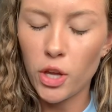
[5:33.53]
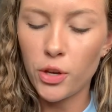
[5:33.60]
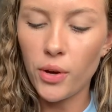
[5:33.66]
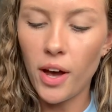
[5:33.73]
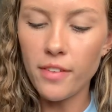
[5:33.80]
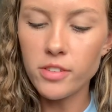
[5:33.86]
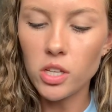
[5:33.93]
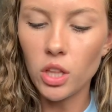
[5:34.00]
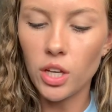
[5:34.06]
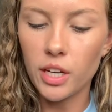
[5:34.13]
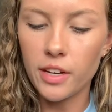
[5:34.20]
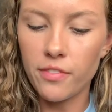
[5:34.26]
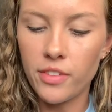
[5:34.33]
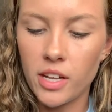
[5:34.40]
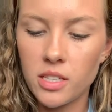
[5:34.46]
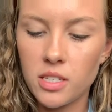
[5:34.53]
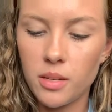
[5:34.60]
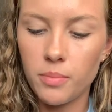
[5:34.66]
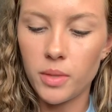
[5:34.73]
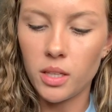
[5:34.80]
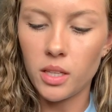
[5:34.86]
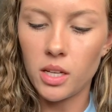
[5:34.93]
You'll have to look if that's
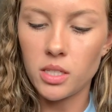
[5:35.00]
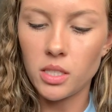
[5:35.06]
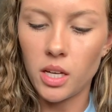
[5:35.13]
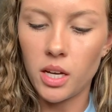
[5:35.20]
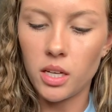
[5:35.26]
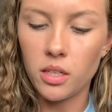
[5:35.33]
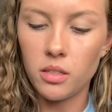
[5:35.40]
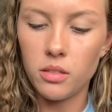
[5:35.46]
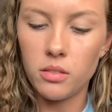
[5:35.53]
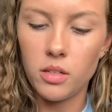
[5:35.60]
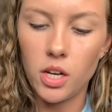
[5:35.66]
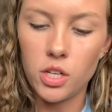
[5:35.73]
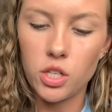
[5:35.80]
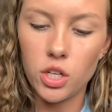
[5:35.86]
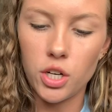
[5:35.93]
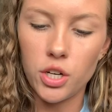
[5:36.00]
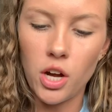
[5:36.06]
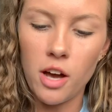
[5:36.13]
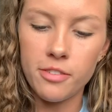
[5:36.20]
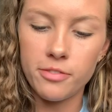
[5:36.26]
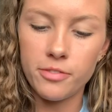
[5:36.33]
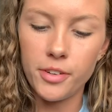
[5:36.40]
something that's like a turn
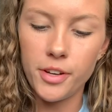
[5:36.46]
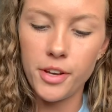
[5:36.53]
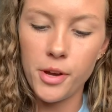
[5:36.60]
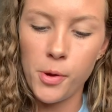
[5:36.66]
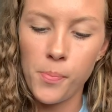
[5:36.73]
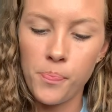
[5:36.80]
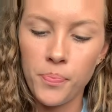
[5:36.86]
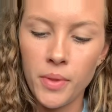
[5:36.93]
off for you.